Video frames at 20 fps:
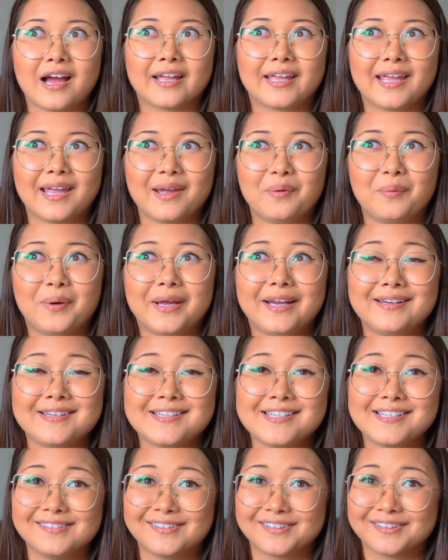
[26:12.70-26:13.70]
I can't wait
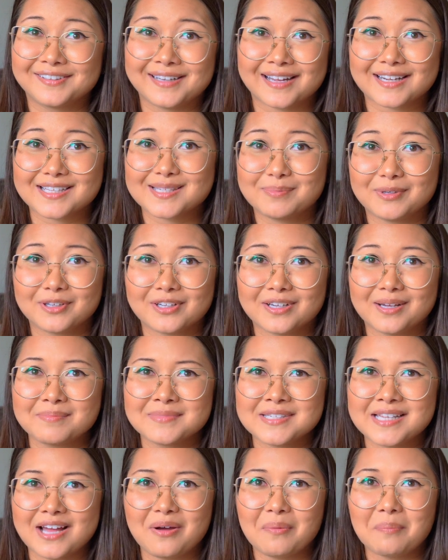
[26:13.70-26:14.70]
until her next book
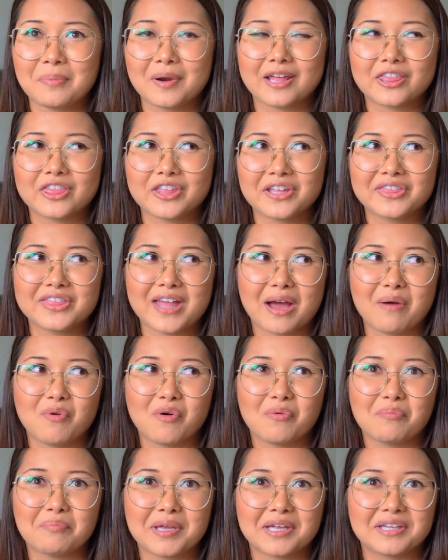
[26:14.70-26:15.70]
comes out, but I think
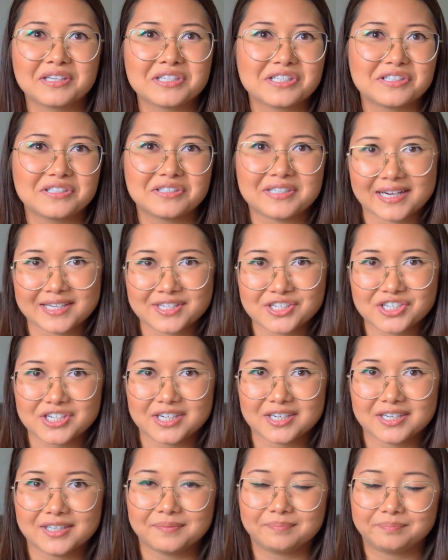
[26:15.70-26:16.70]
that won't be until
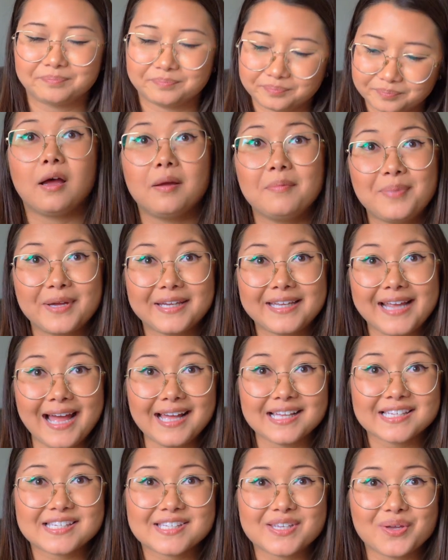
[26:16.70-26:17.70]
next year. But
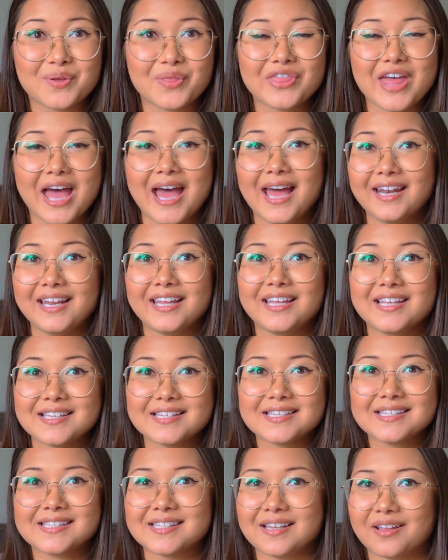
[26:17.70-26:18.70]
yeah, so that
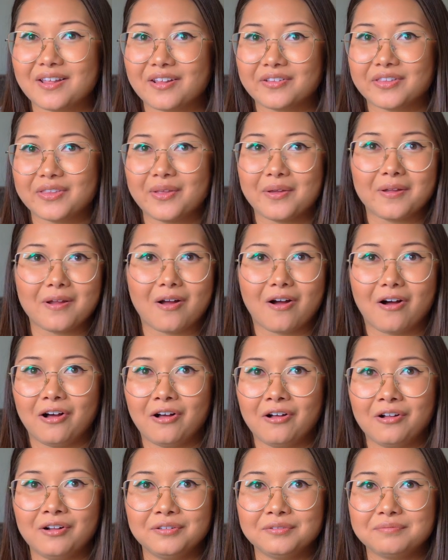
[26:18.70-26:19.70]
is
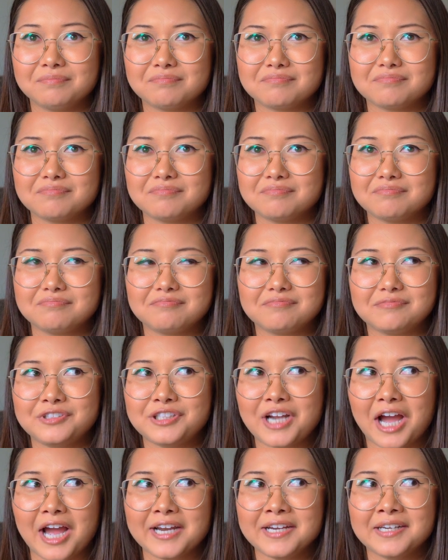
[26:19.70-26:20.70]
all
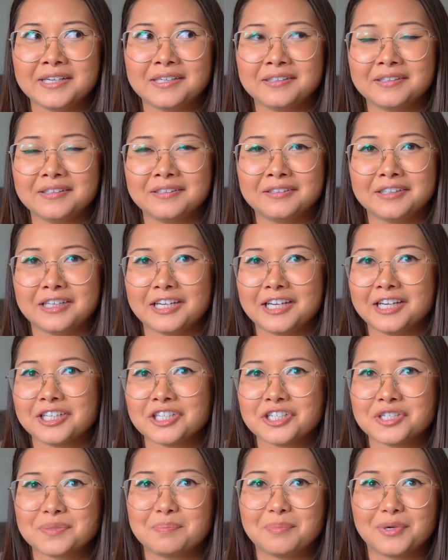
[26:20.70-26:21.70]

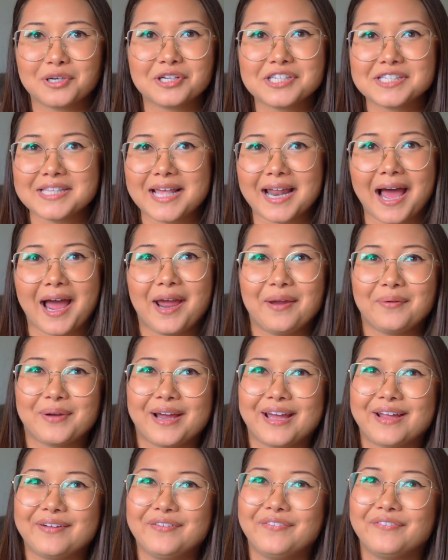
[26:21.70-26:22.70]
9-ish books that I
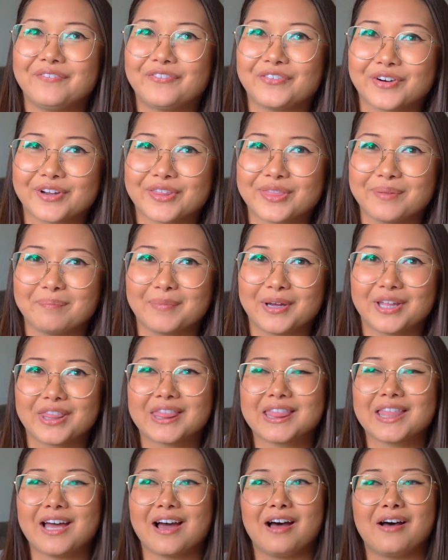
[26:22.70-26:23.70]
read for the
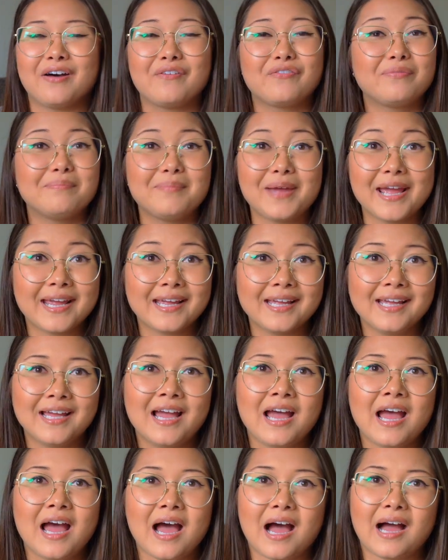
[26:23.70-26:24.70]
month of May.
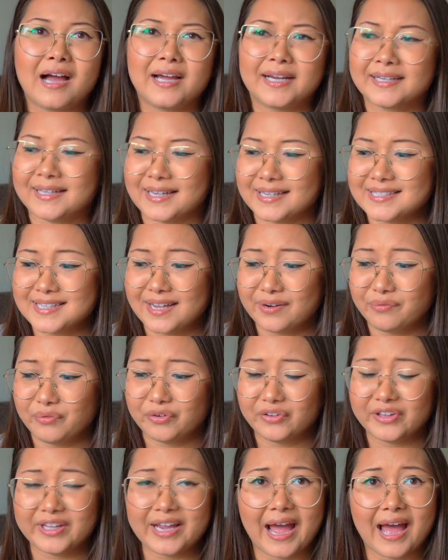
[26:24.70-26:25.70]
I guess
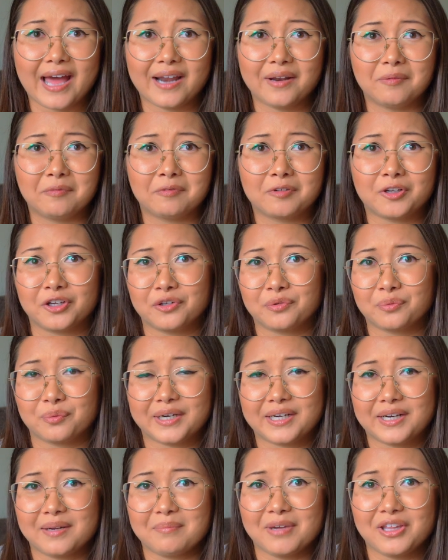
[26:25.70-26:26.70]
I've really had a good
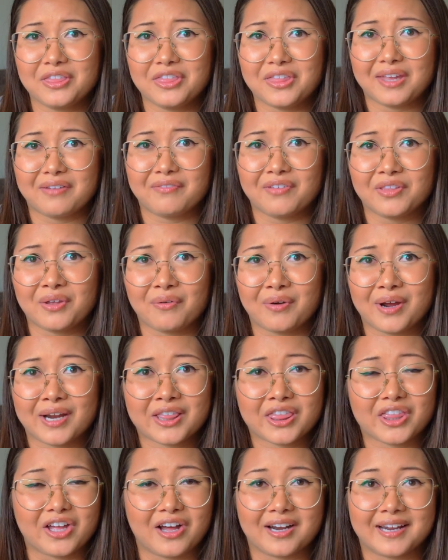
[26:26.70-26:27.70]
reading month, even though
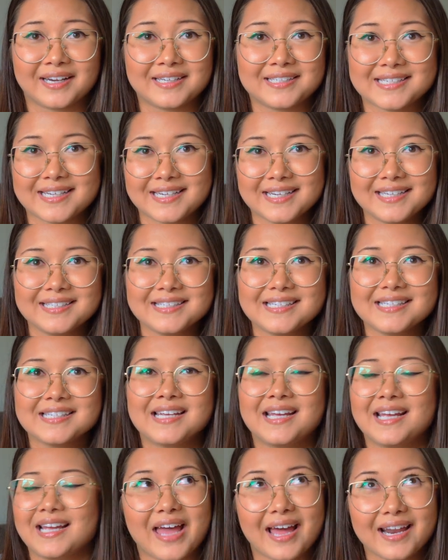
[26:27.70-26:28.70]
I thought I
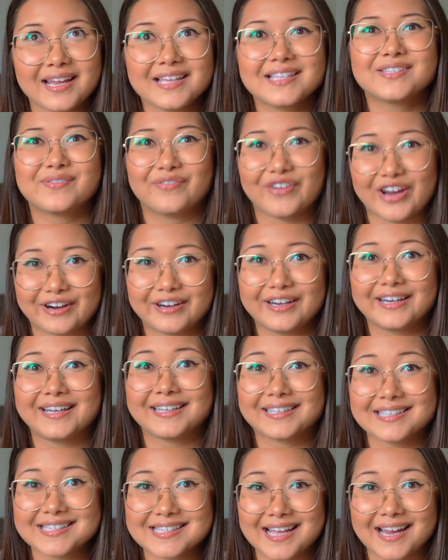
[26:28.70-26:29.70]
didn't. That is
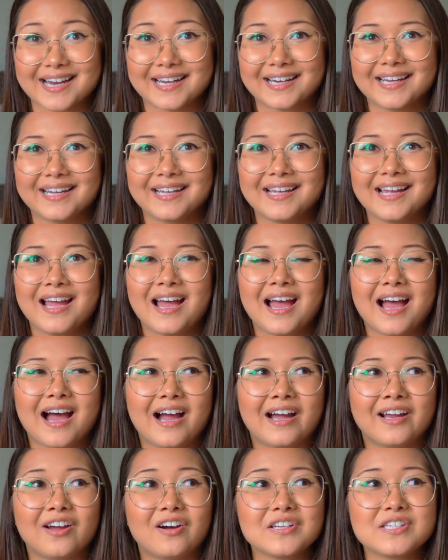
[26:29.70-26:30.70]
very exciting.
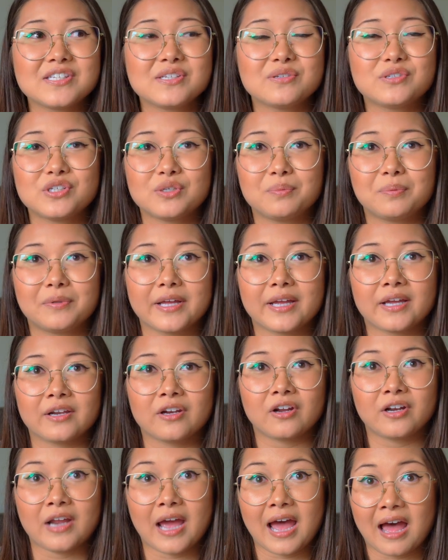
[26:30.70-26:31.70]
I also do
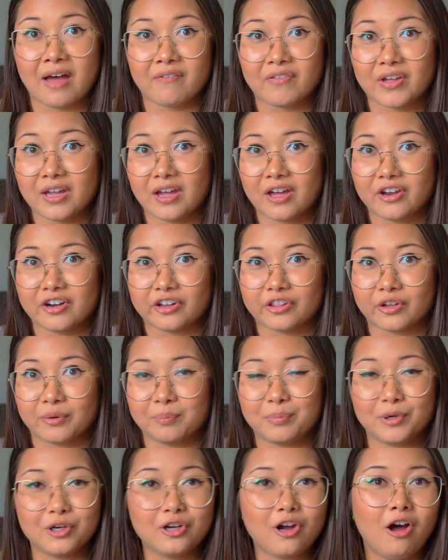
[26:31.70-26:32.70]
plan on having
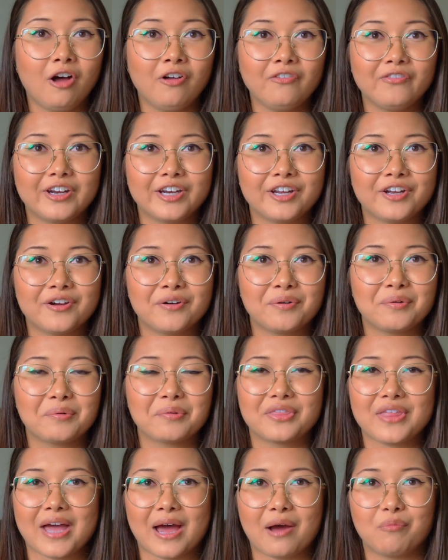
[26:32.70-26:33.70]
another book haul
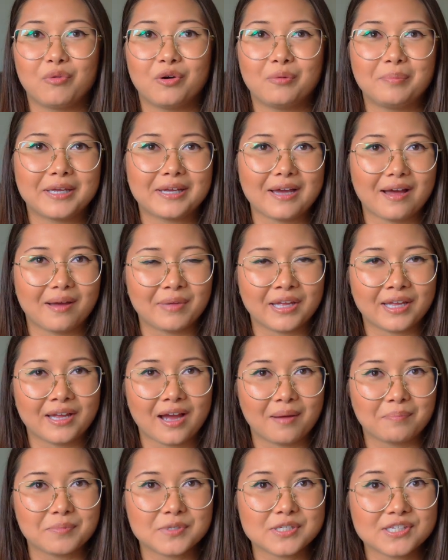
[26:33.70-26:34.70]
video that will be
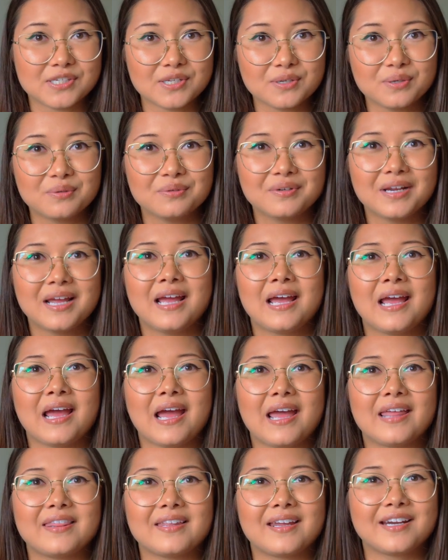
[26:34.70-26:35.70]
coming up soon,
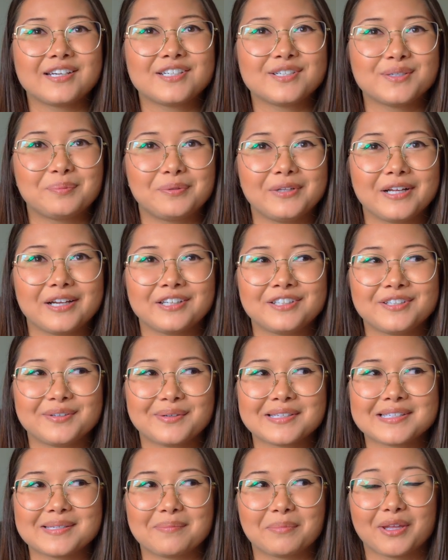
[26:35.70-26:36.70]
and then I do plan on
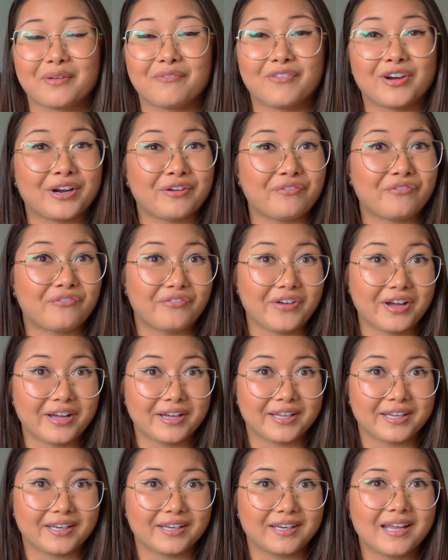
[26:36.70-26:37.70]
doing something very
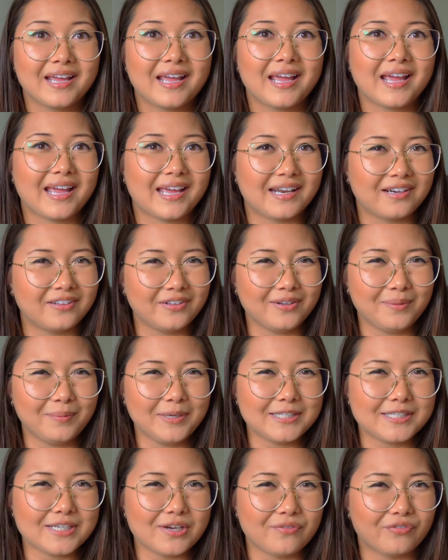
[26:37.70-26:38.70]
fun and a little
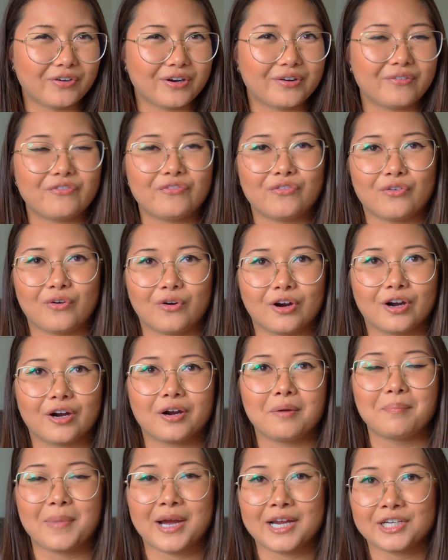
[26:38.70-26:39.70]
bit different
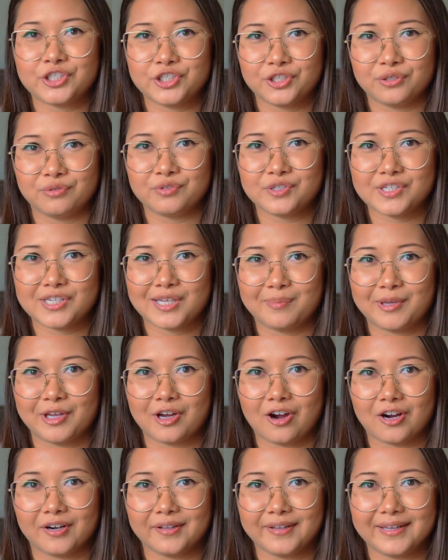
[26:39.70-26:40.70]
for my June
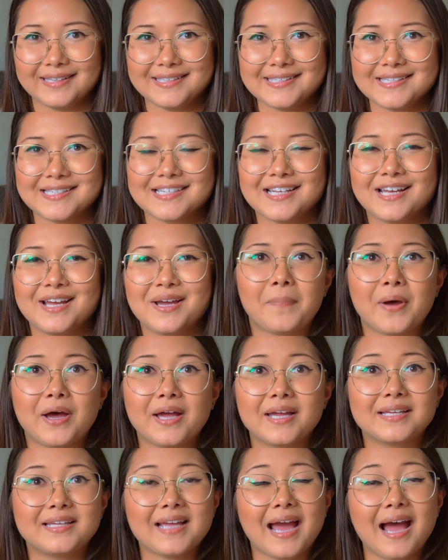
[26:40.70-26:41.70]
TBR list.
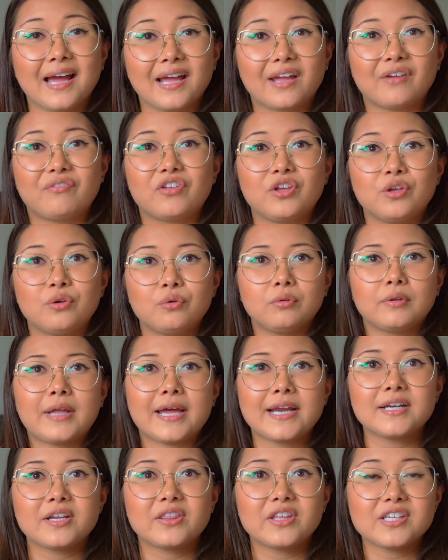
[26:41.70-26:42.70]
But yeah, if you
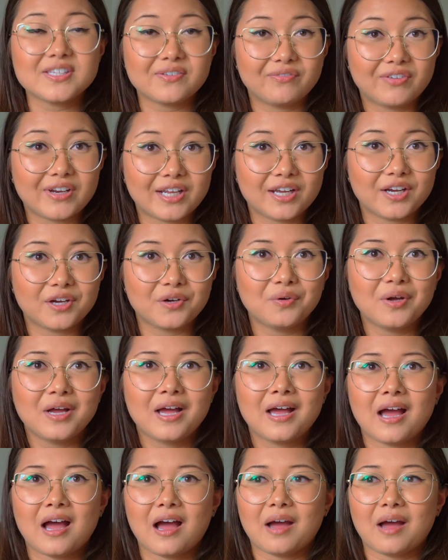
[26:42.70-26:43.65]
liked this video,